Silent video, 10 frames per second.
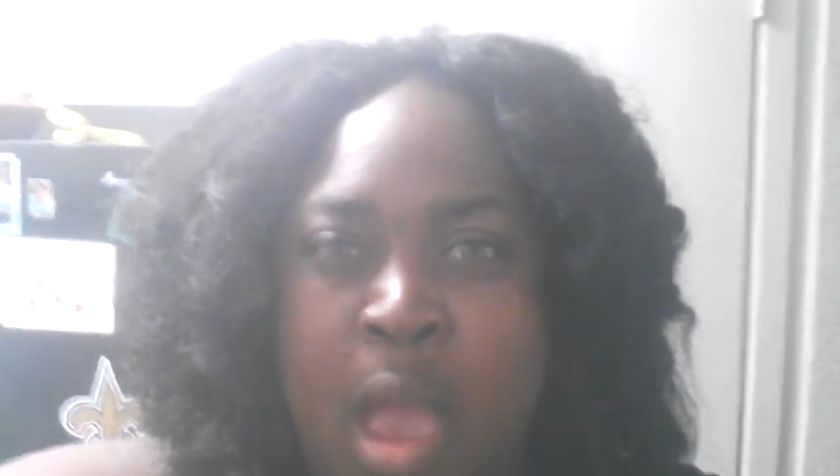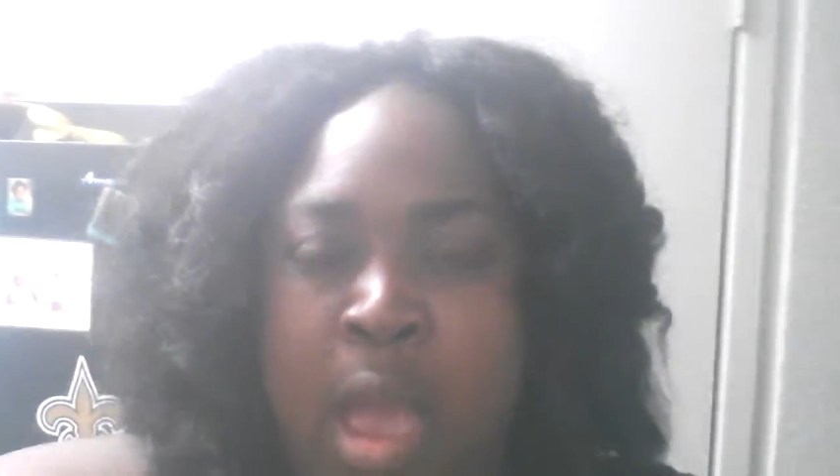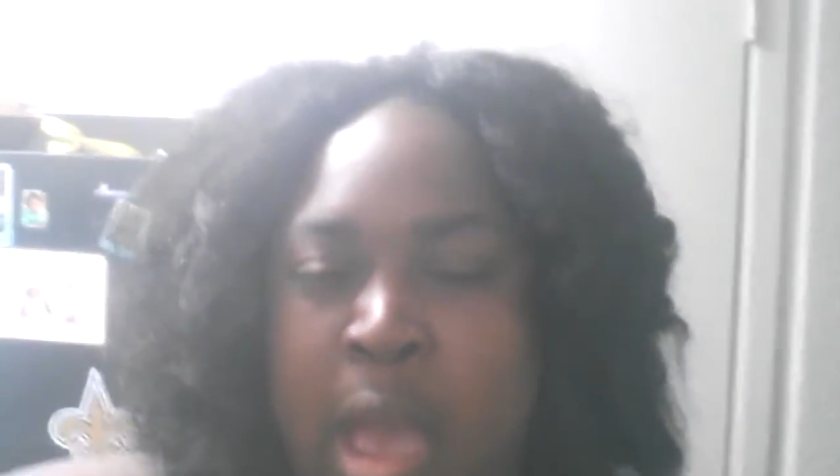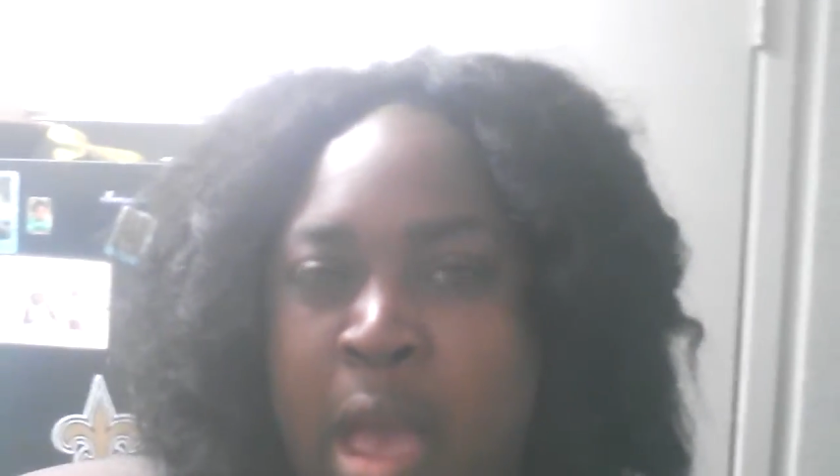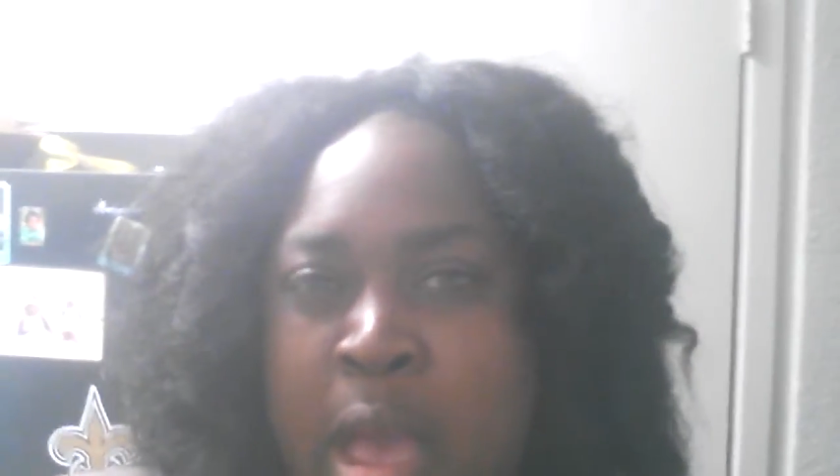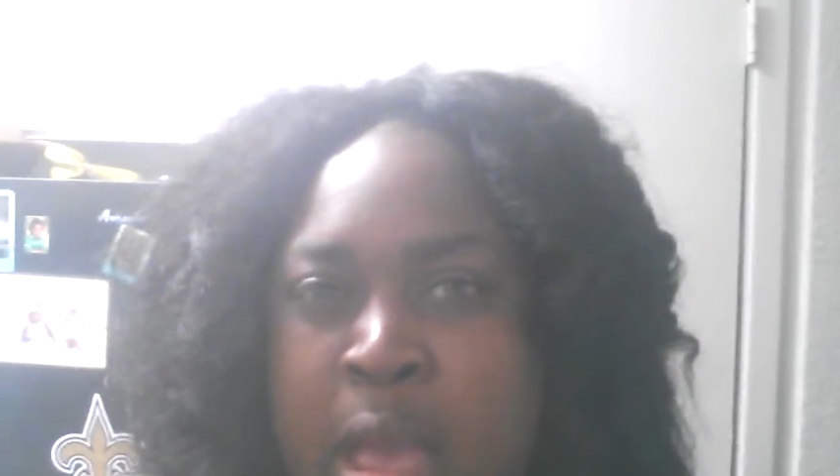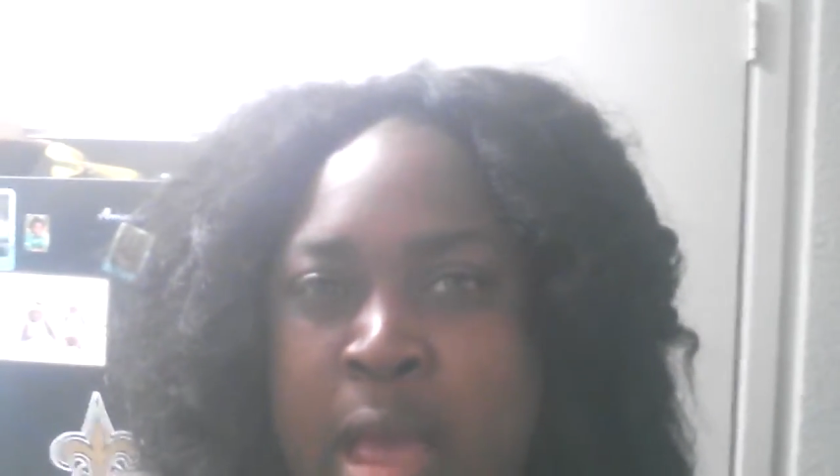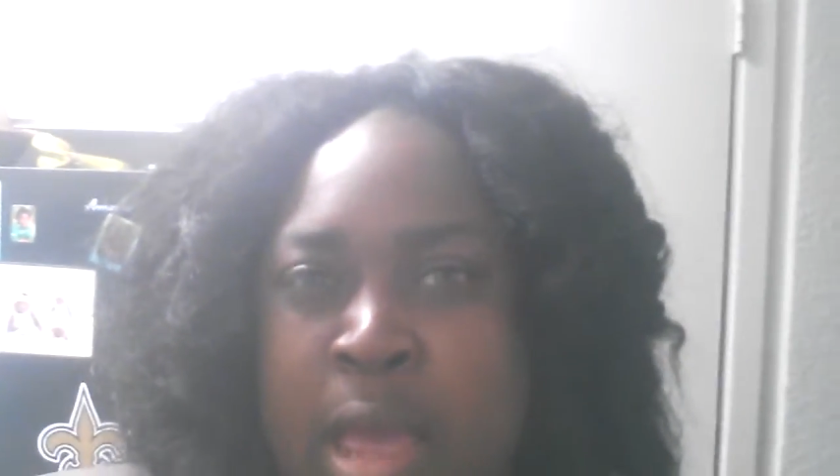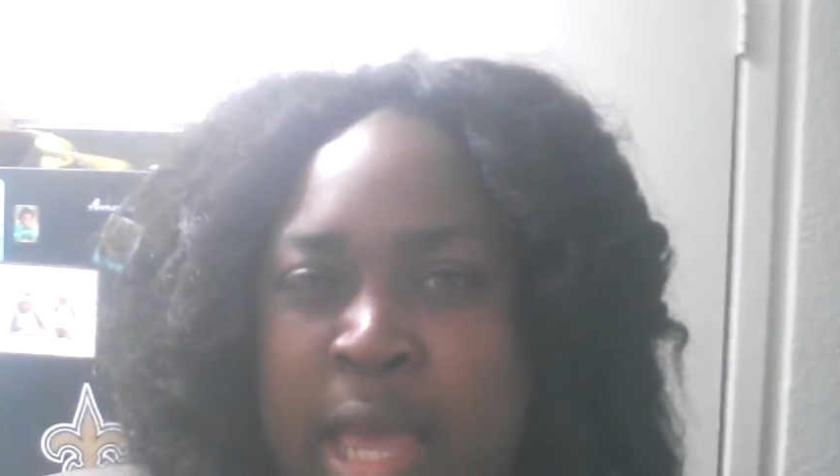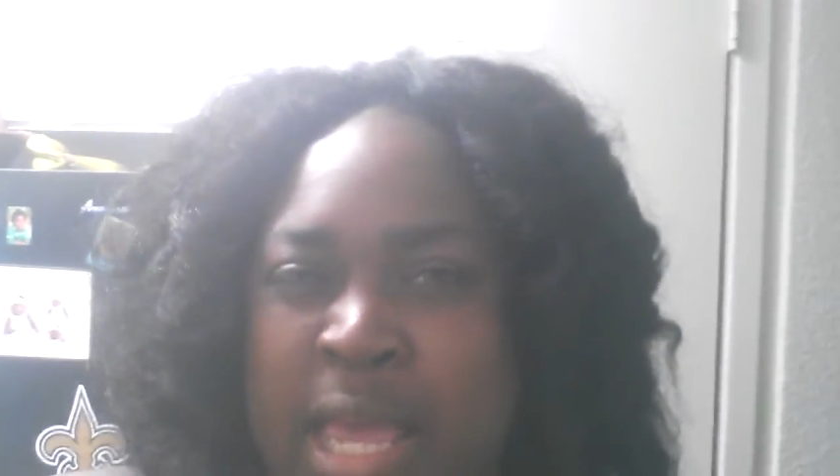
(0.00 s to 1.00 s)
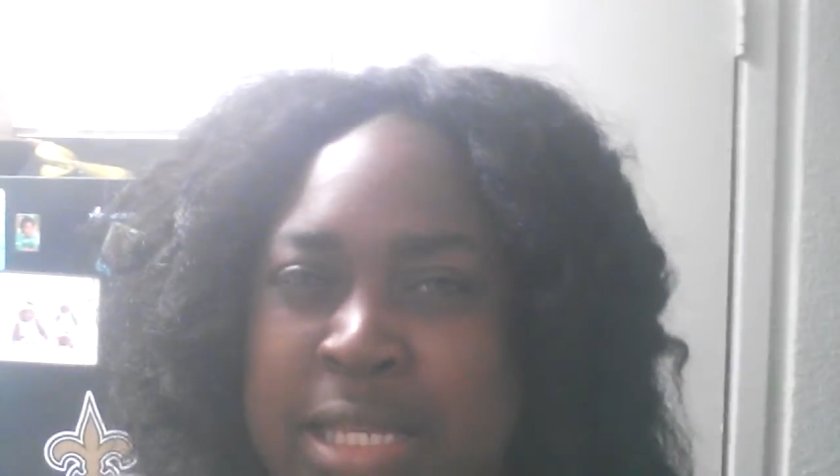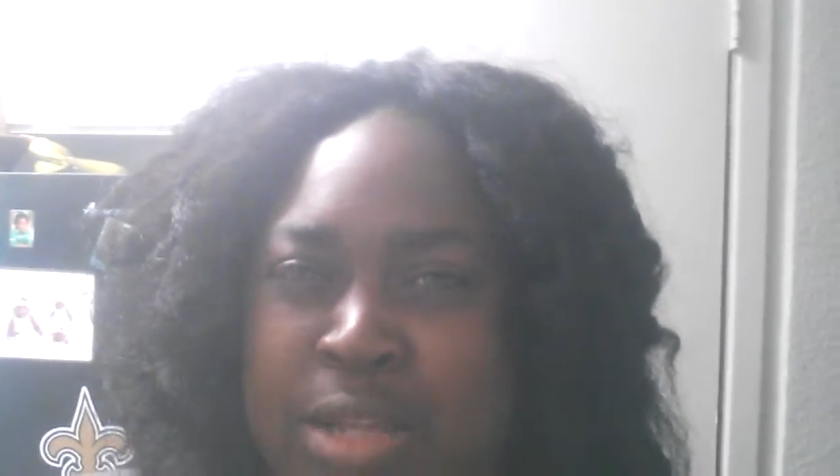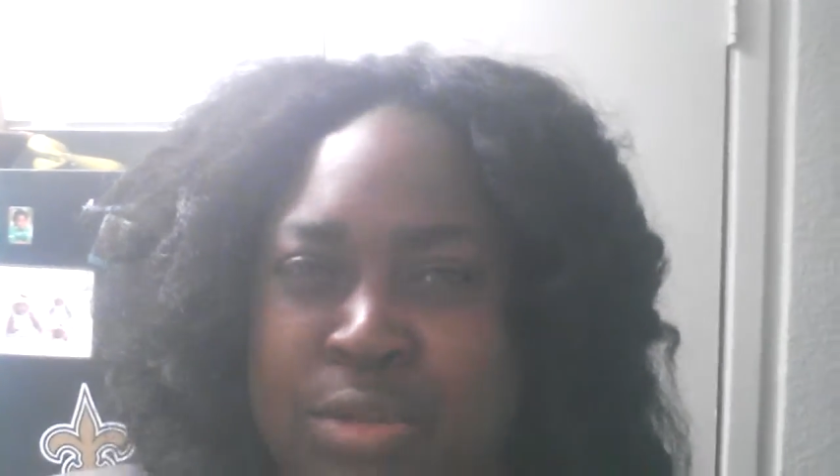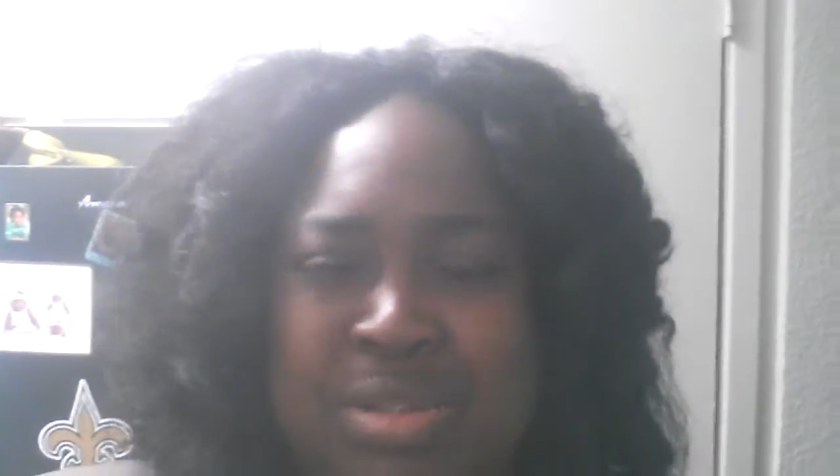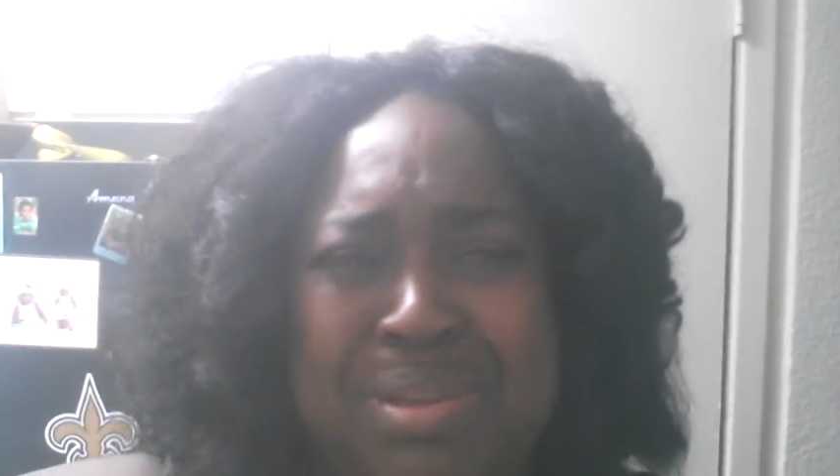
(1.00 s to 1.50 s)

I guess I'll do